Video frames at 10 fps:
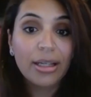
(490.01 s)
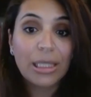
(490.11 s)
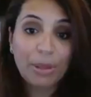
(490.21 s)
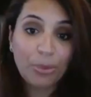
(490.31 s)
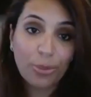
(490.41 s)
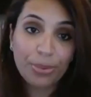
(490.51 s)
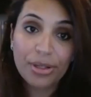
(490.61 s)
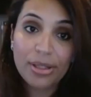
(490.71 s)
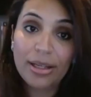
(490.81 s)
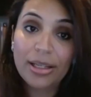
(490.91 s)
to be more
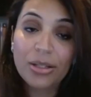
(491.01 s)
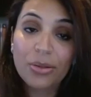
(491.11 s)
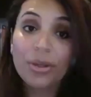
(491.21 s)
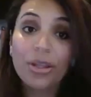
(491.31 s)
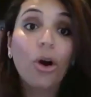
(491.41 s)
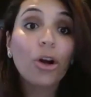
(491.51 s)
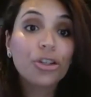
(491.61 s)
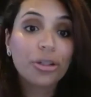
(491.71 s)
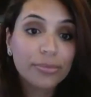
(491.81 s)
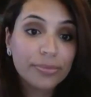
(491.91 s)
precise, with
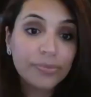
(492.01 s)
caution.